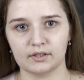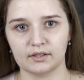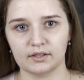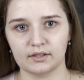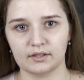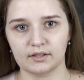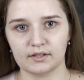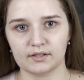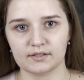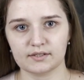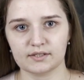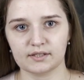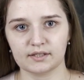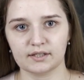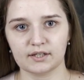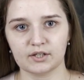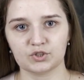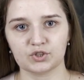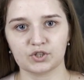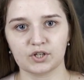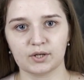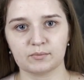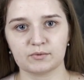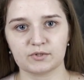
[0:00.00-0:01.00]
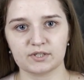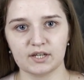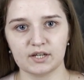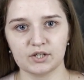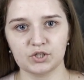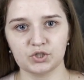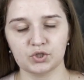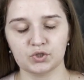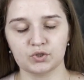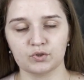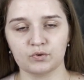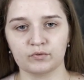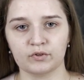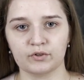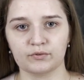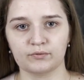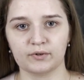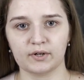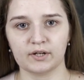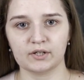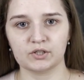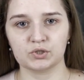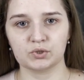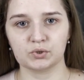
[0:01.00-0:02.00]
In the hash games section you will
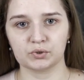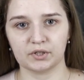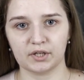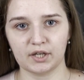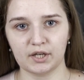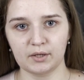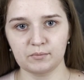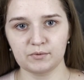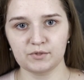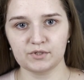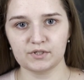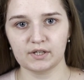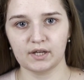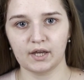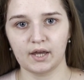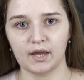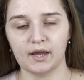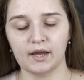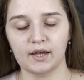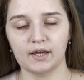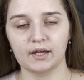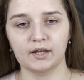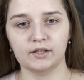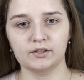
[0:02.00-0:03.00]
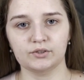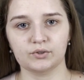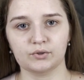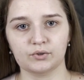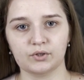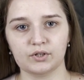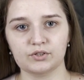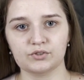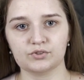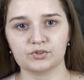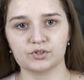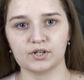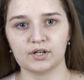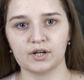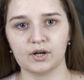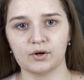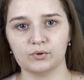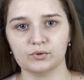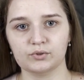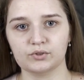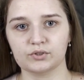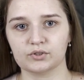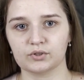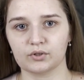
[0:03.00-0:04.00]
find 2 games and you can try
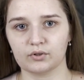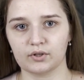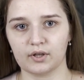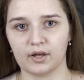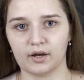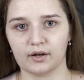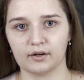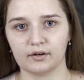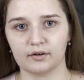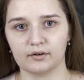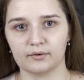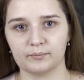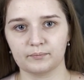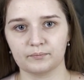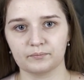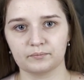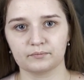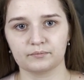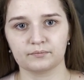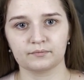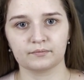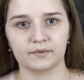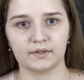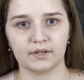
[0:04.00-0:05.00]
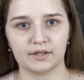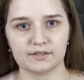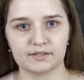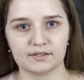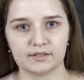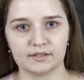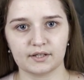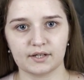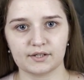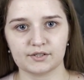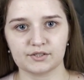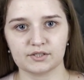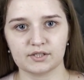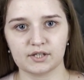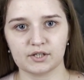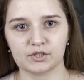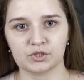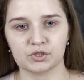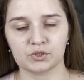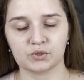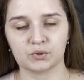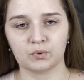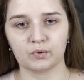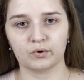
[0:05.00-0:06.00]
out your luck. In the last
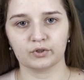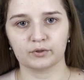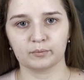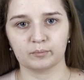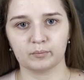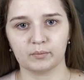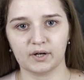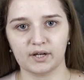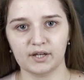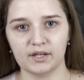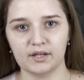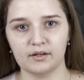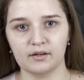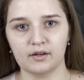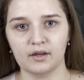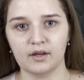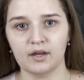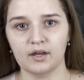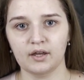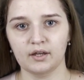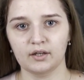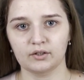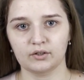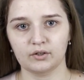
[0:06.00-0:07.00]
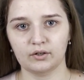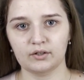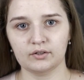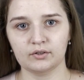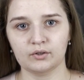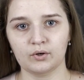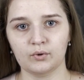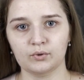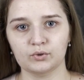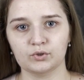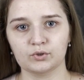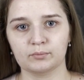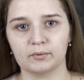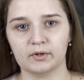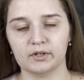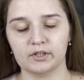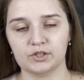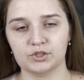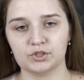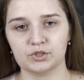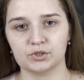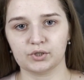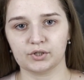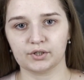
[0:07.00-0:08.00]
section called My, you can go to
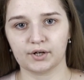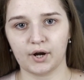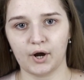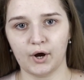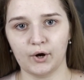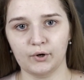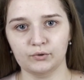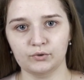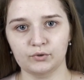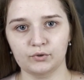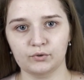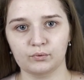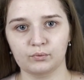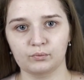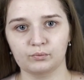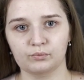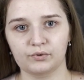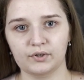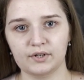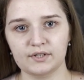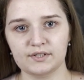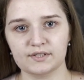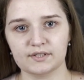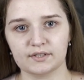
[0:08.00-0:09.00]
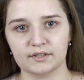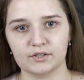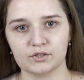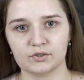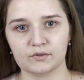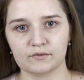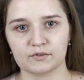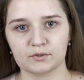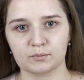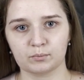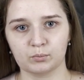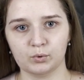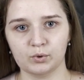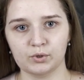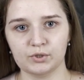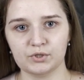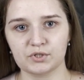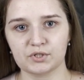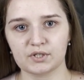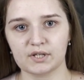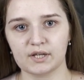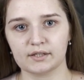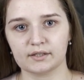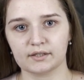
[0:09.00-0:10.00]
manage your account, find the list of
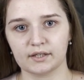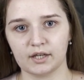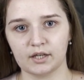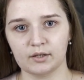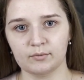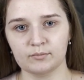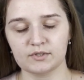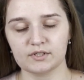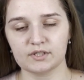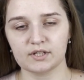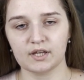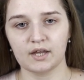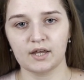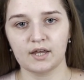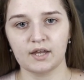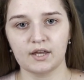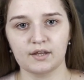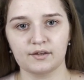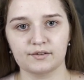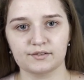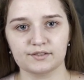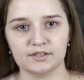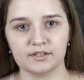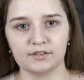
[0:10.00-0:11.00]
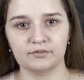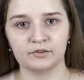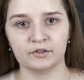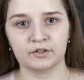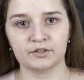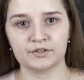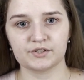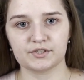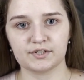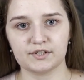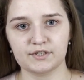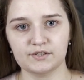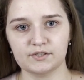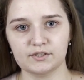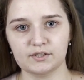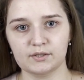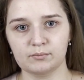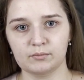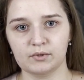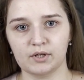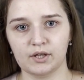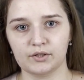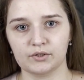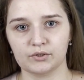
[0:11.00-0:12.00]
sports and games, the referral system
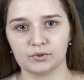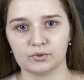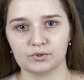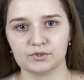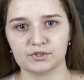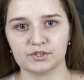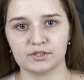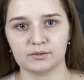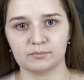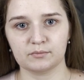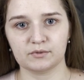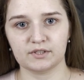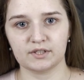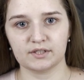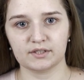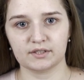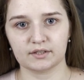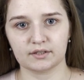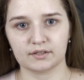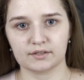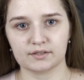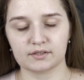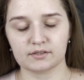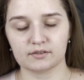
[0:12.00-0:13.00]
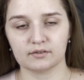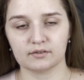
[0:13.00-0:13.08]
and your team details.